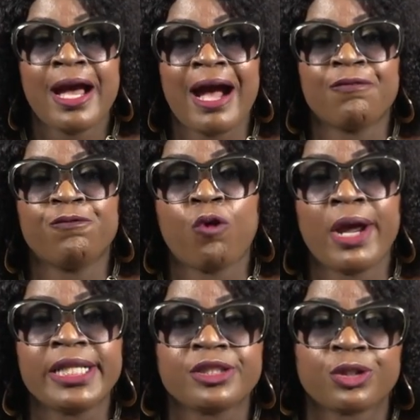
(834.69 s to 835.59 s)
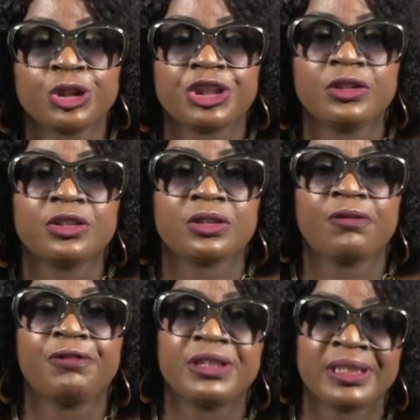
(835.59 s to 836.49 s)
Avoid touching
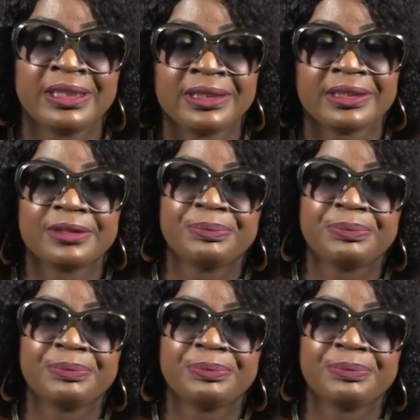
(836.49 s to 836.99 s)
surfaces.